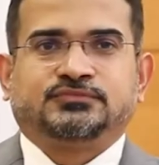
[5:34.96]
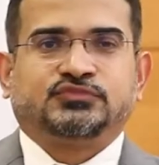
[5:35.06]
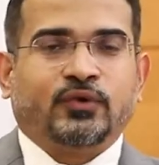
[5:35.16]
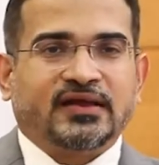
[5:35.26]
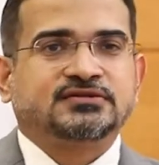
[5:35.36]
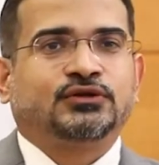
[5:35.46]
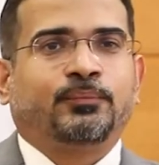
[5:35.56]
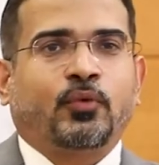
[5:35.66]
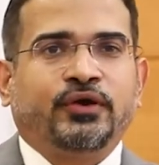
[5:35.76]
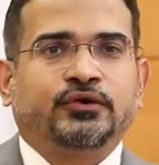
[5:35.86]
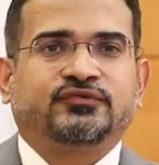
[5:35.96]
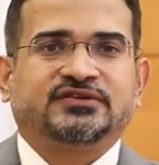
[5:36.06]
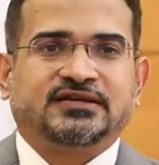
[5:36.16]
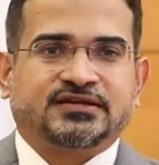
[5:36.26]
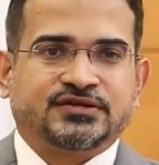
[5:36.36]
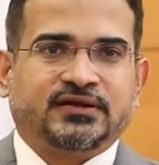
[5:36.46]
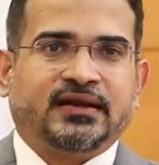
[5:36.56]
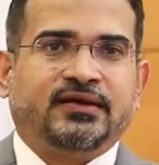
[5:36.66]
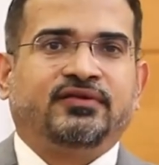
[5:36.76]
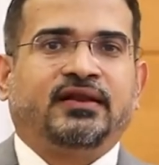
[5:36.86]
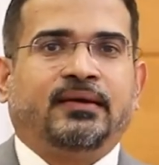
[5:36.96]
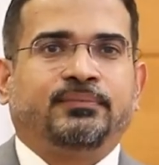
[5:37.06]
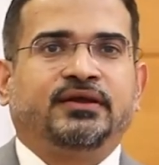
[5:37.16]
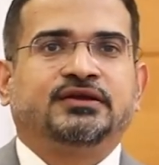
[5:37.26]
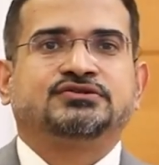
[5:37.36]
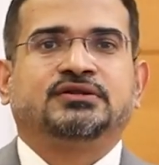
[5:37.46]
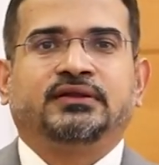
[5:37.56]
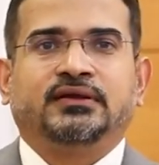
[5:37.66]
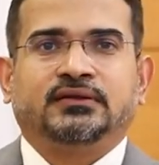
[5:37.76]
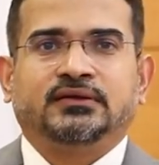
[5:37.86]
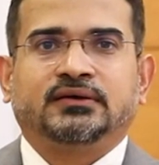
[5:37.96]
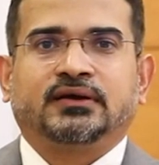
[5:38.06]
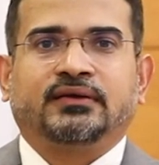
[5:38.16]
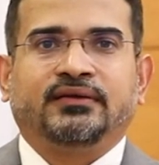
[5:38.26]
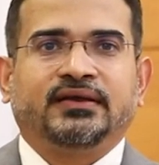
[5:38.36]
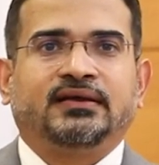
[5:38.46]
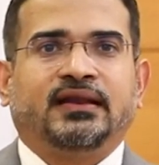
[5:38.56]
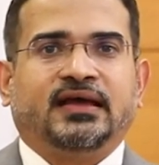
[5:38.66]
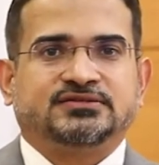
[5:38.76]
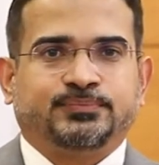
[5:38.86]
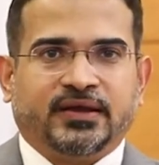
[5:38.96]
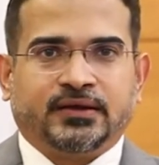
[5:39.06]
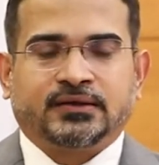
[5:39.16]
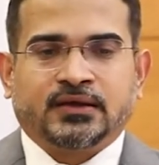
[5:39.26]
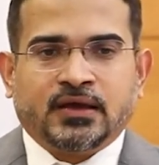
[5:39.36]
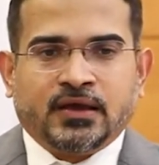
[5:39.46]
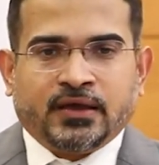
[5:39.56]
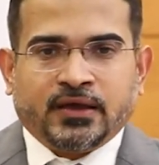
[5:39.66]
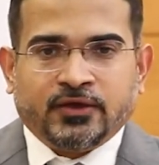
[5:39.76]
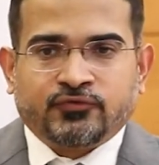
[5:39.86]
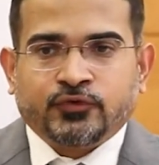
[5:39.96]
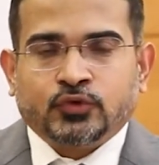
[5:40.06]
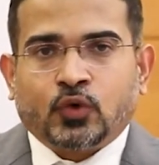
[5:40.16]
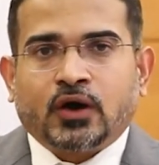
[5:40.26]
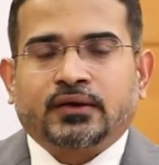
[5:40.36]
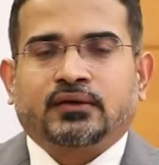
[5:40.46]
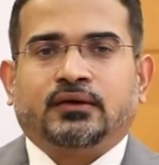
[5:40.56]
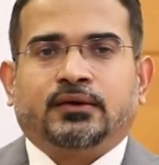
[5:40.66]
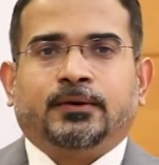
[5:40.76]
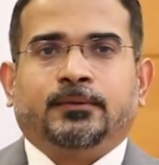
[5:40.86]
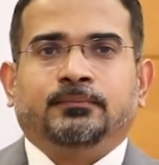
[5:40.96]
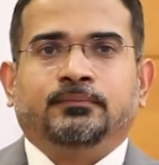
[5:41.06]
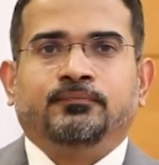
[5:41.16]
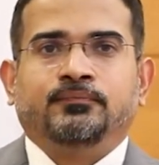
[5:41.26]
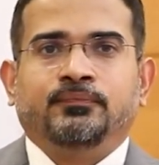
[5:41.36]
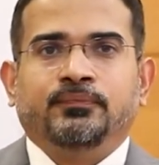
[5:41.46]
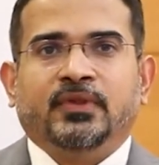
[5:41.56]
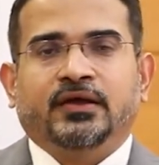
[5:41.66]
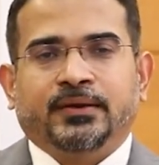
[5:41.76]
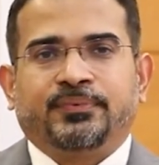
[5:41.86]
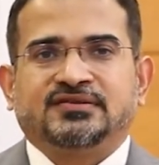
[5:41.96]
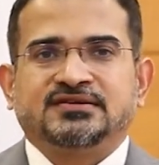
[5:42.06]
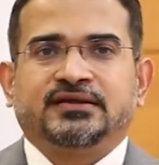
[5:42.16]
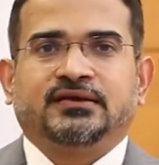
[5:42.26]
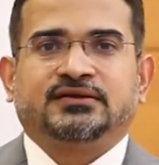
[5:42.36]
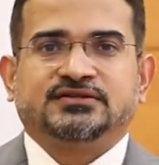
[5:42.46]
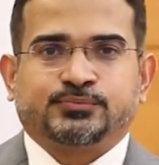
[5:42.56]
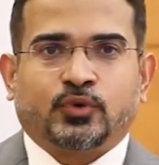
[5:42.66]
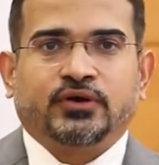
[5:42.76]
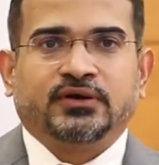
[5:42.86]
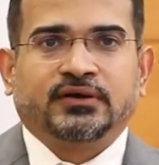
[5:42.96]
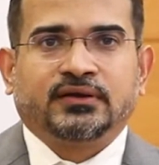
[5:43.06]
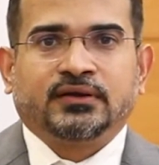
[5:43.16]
So, whilst on the point of a Section 11 application, the other critical aspect, if you are representing a respondent,